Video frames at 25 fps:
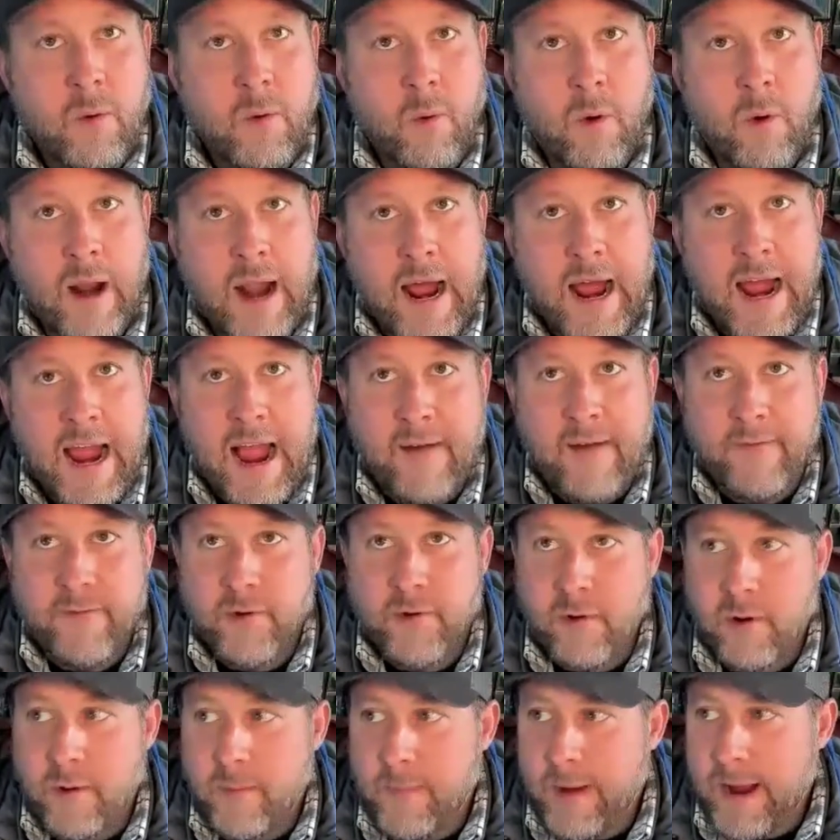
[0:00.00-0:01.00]
have
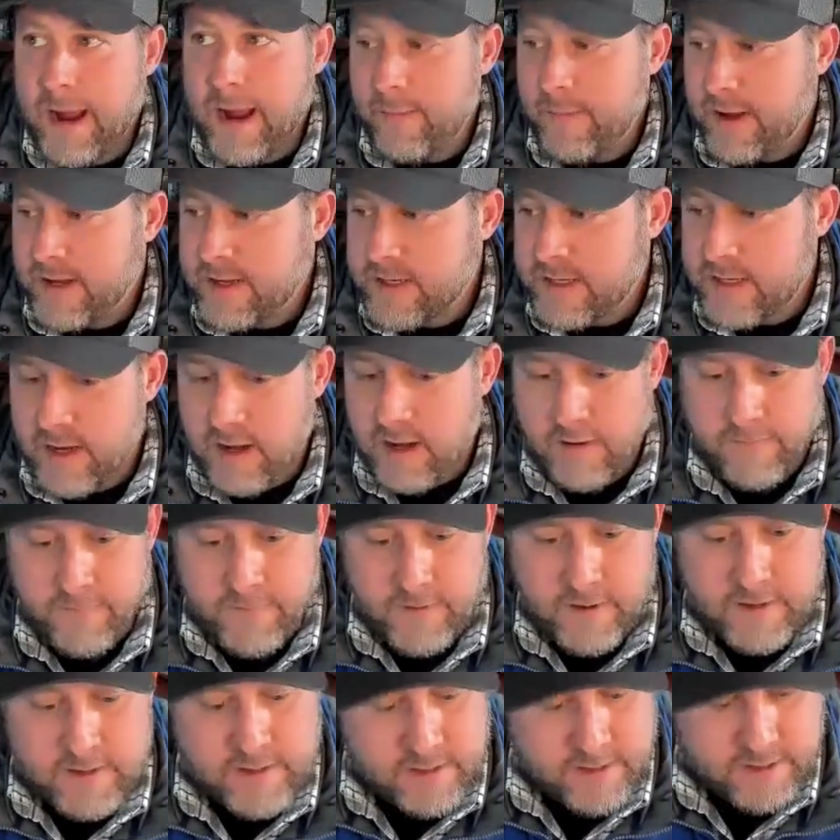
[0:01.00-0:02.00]
to remind
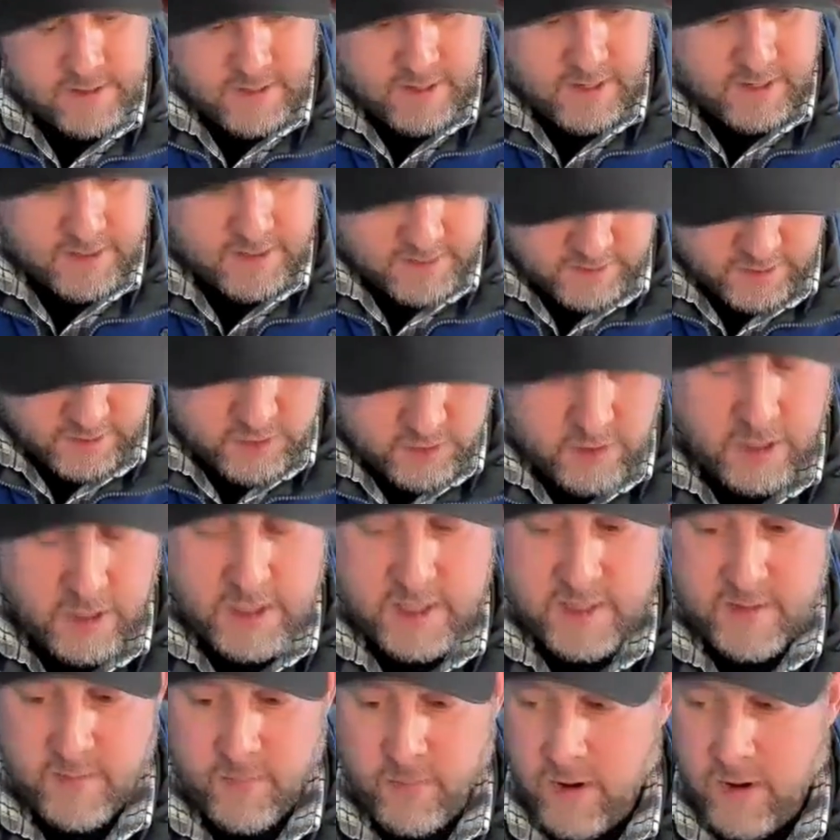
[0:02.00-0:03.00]
myself is to trust the